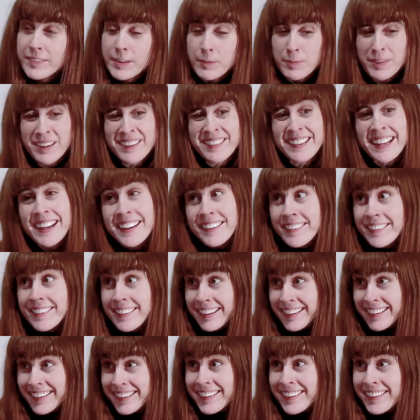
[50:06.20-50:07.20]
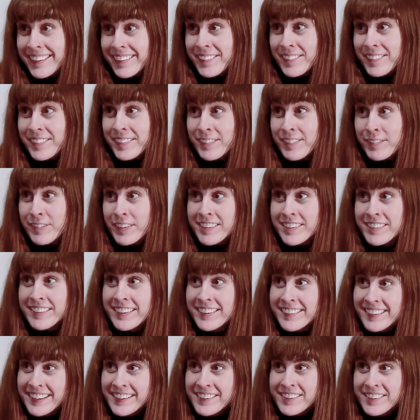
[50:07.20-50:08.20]
but that's the
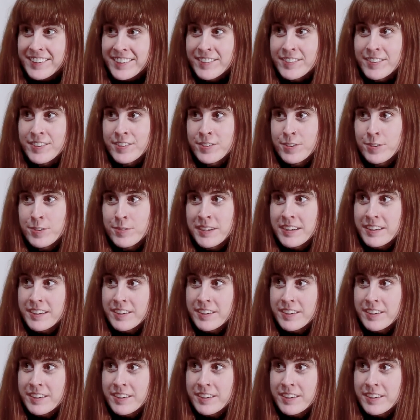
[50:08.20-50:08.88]
fetishization of the tormented